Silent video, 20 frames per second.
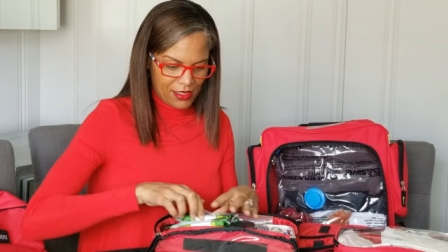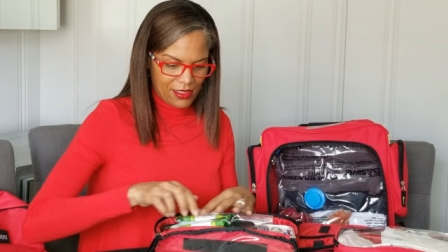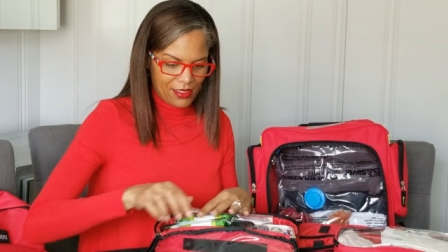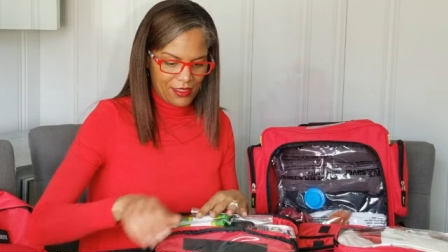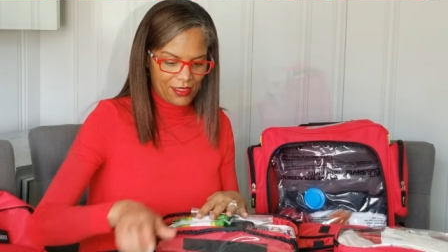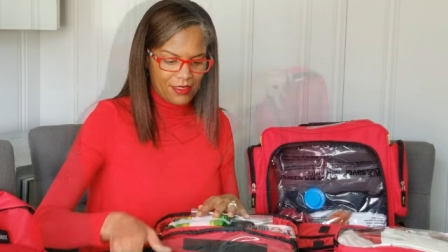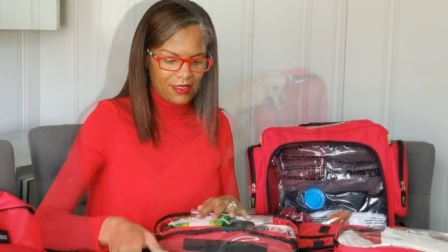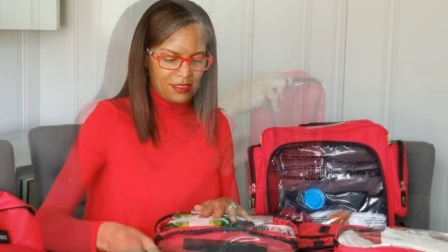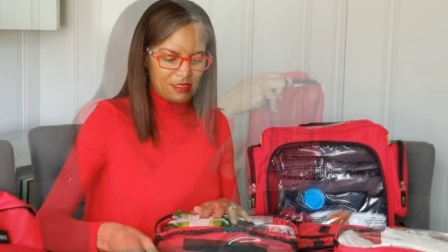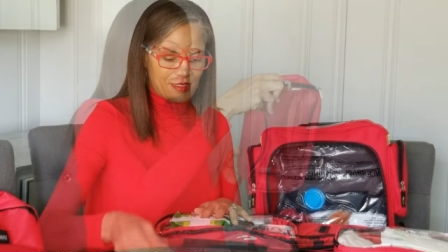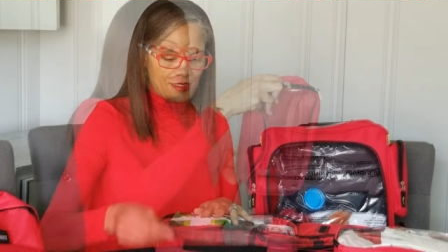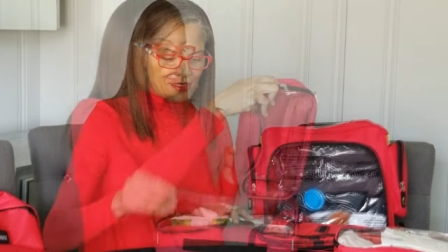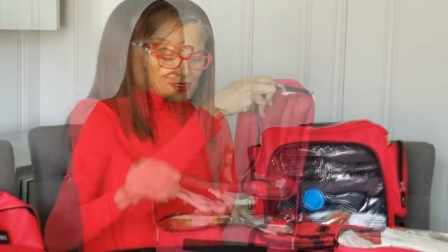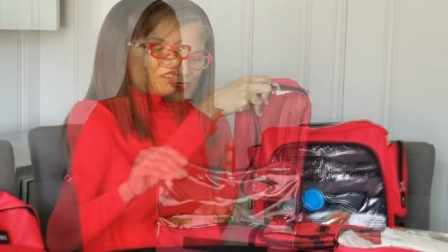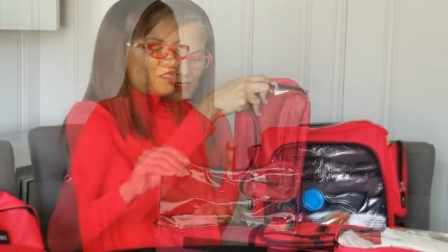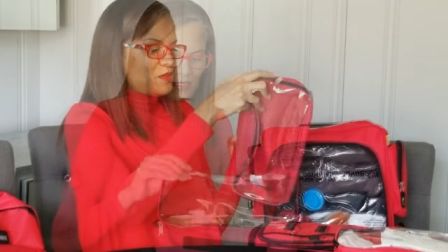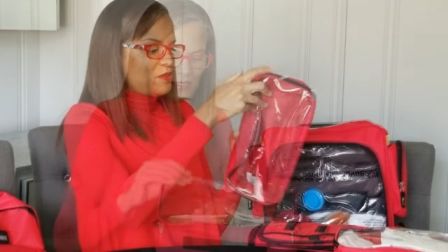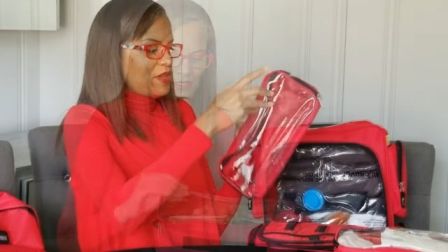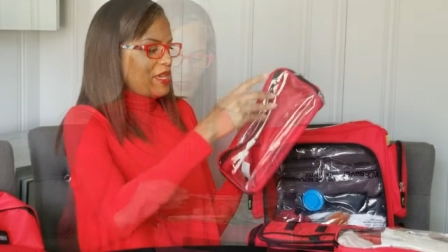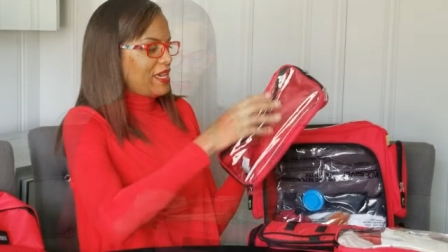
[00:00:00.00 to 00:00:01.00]
bottom of
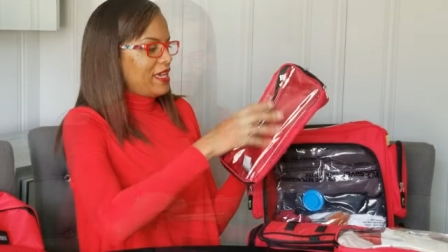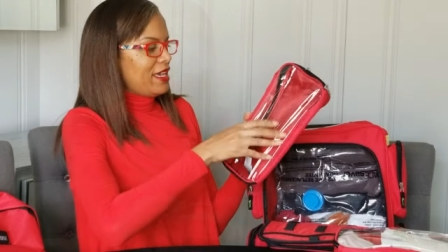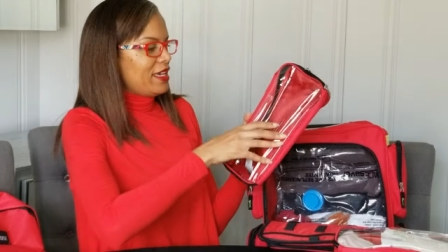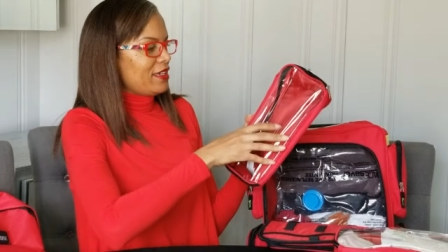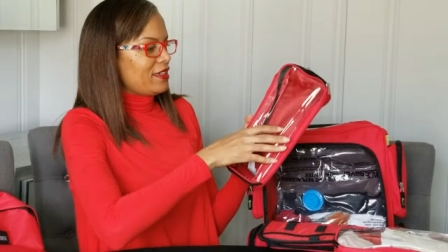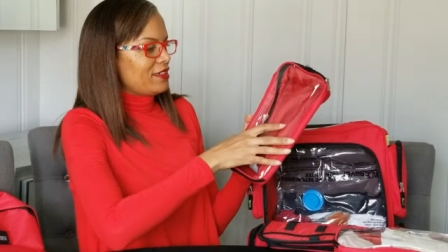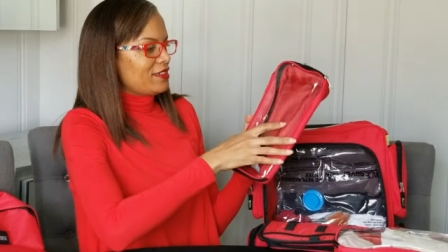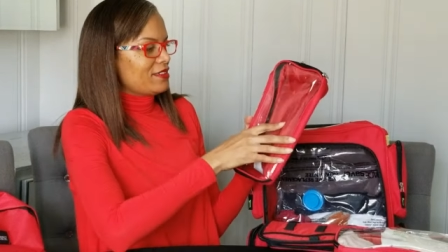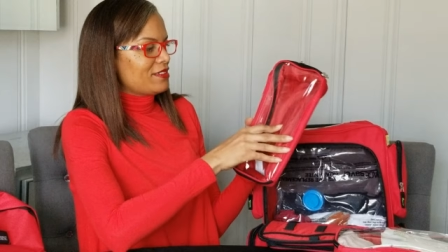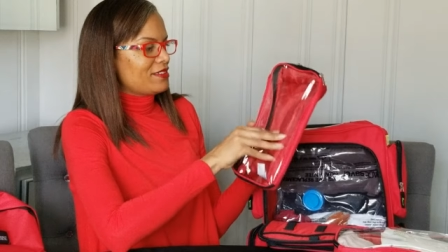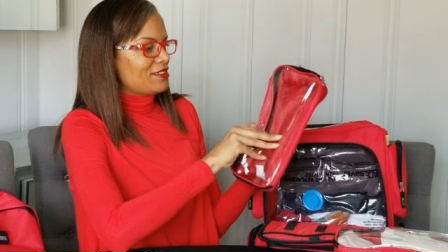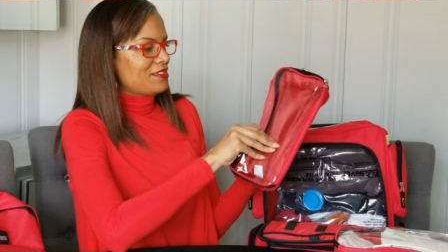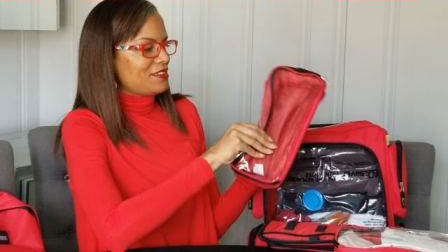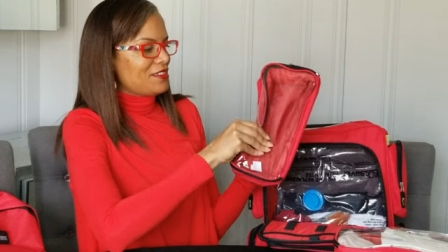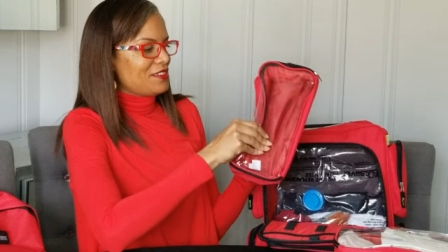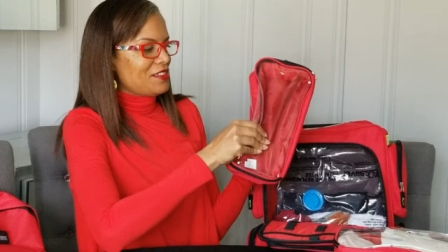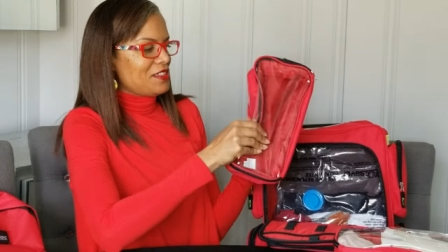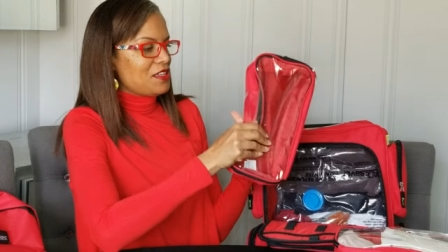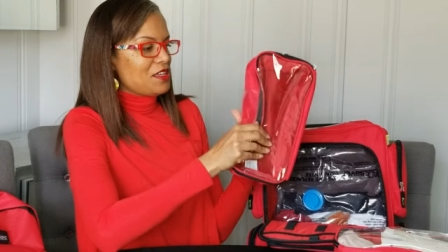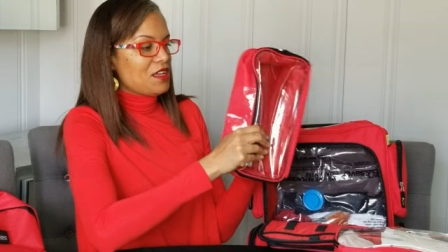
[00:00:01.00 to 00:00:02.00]
this bag
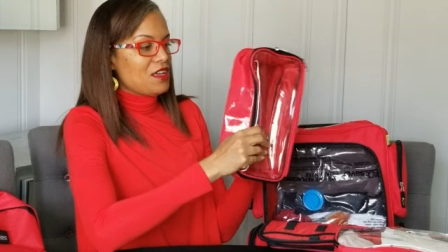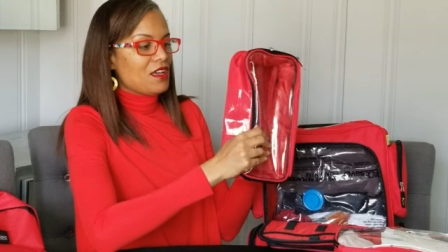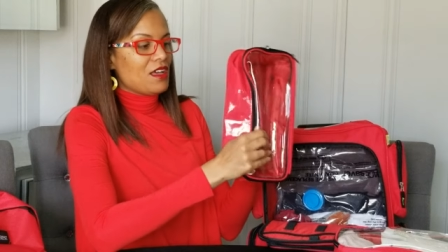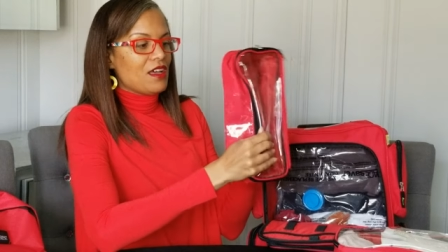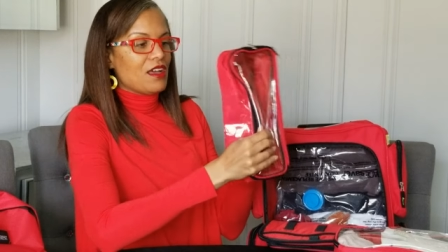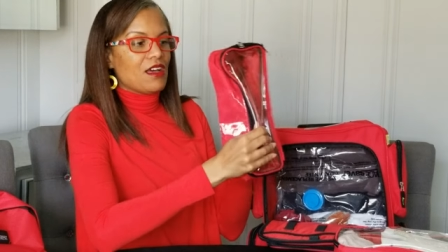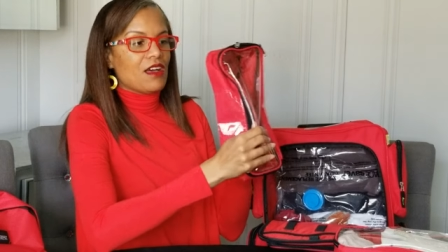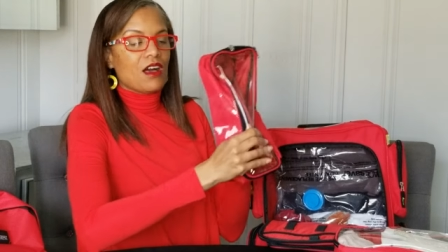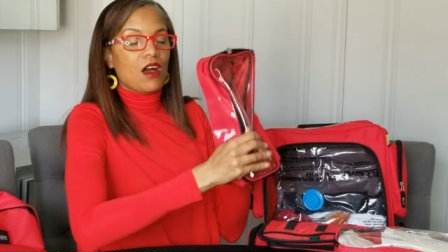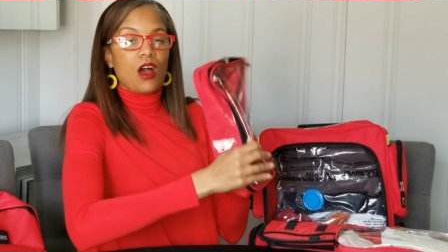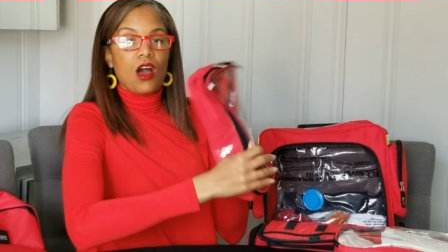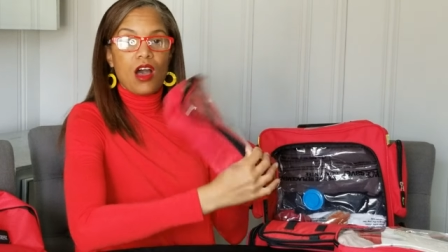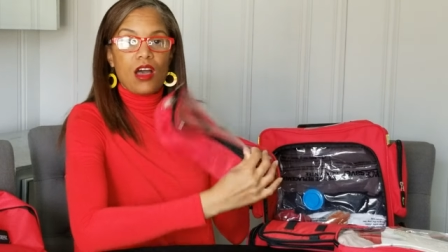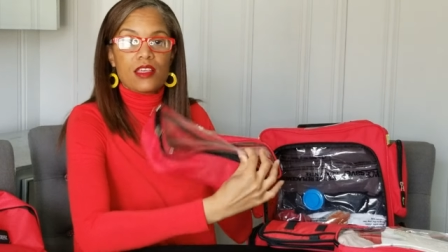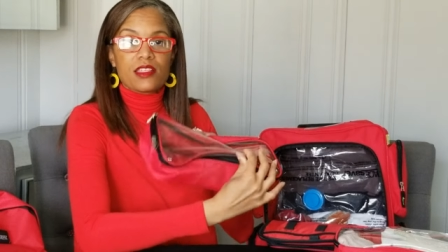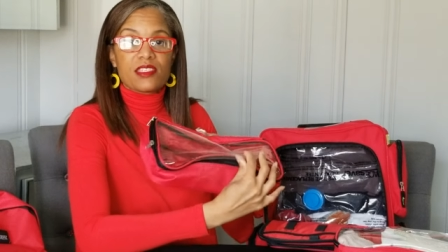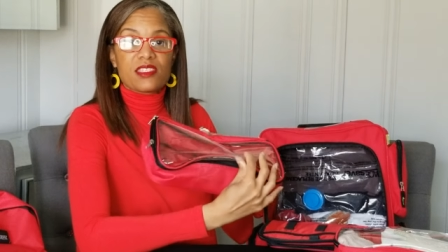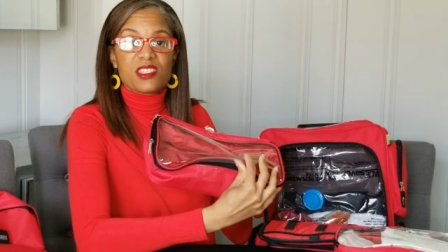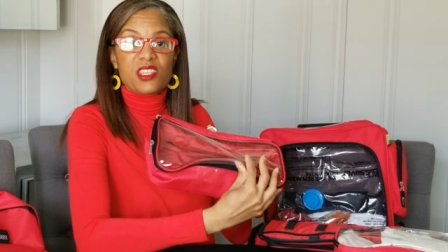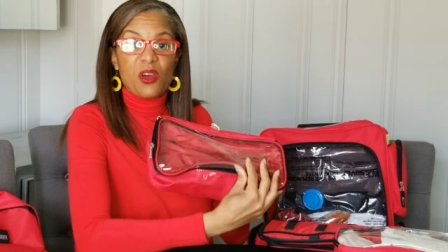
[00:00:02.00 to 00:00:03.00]

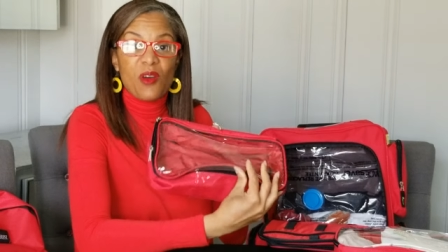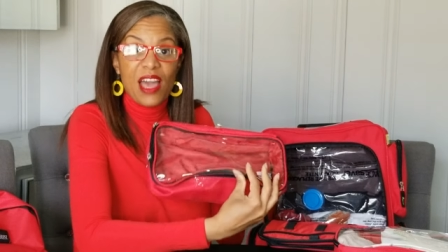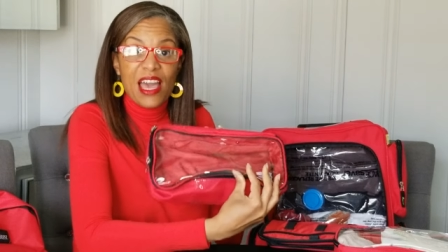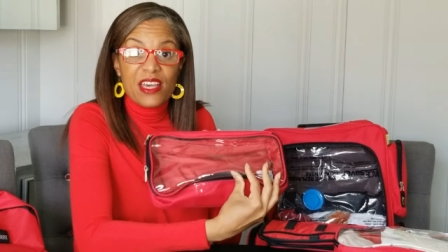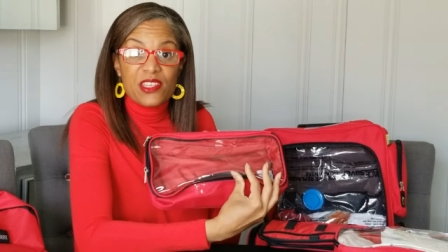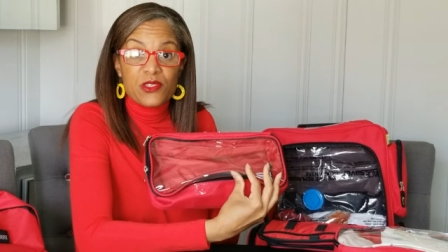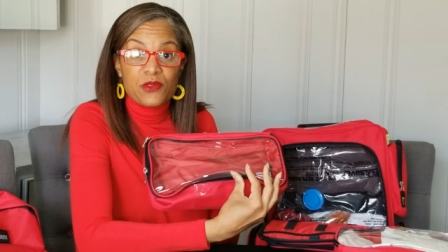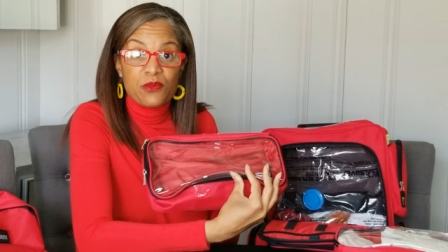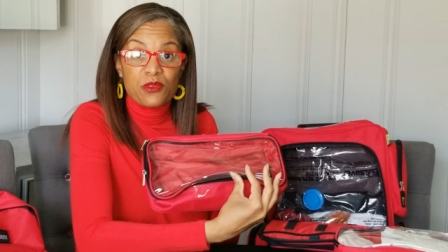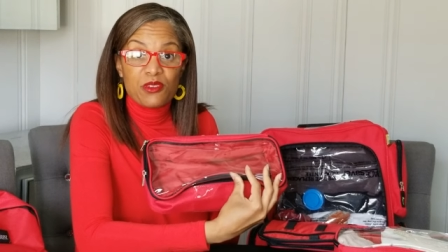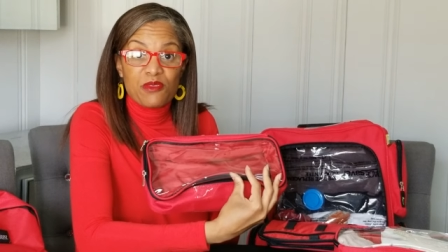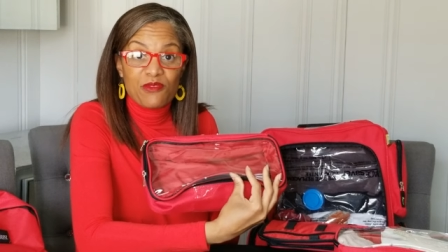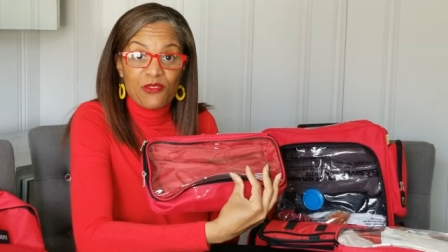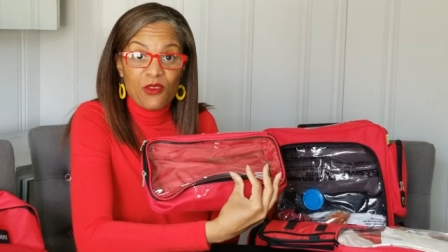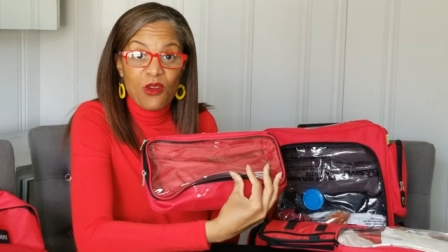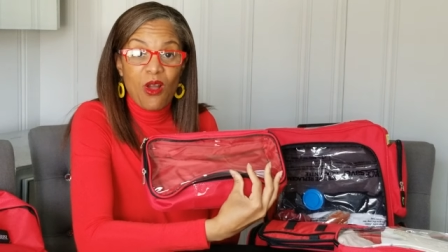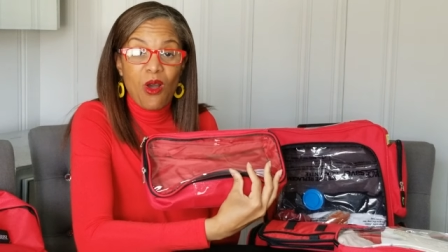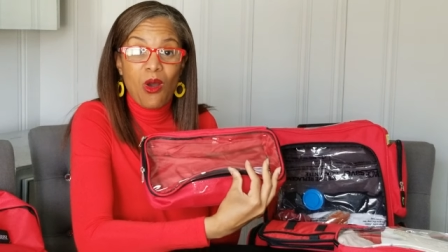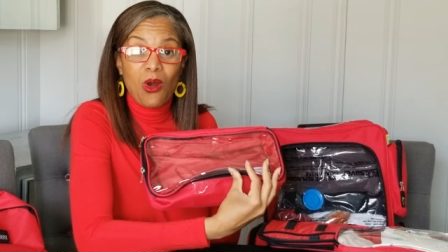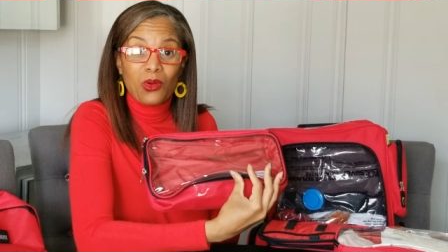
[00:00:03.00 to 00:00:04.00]
still has room for
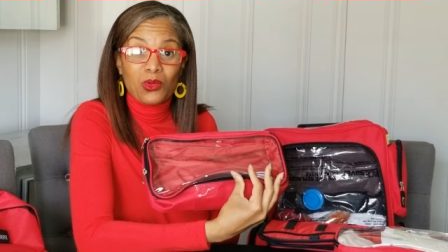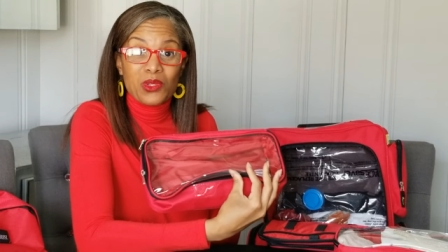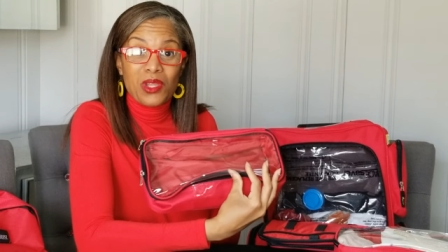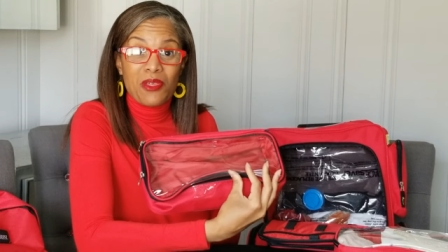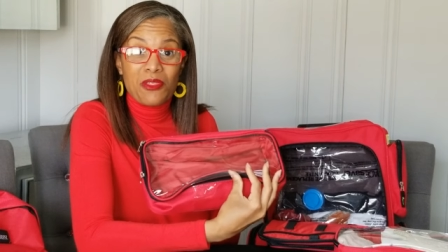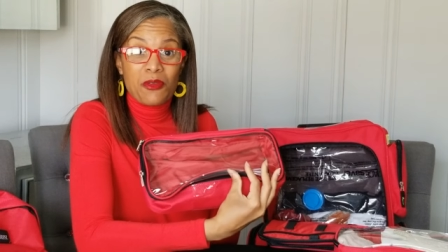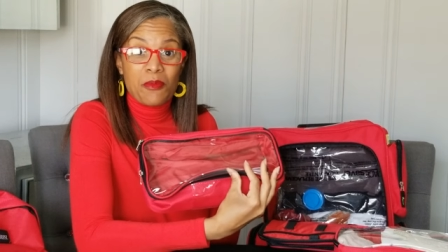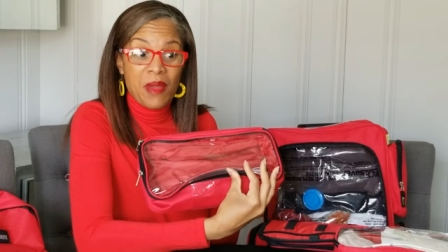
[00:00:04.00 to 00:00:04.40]
a whole nother